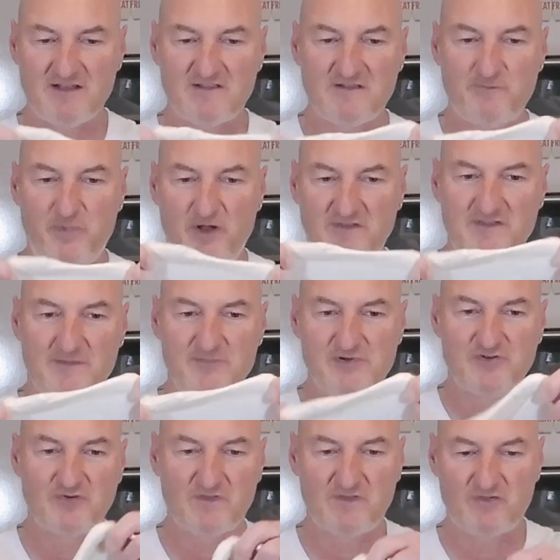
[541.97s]
it's
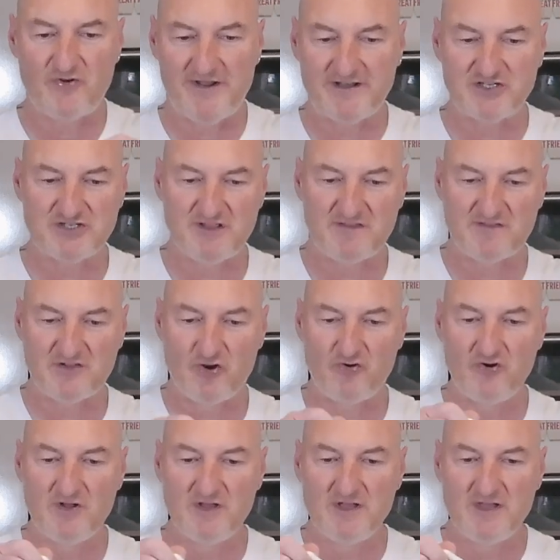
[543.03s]
possible to stretch this dough.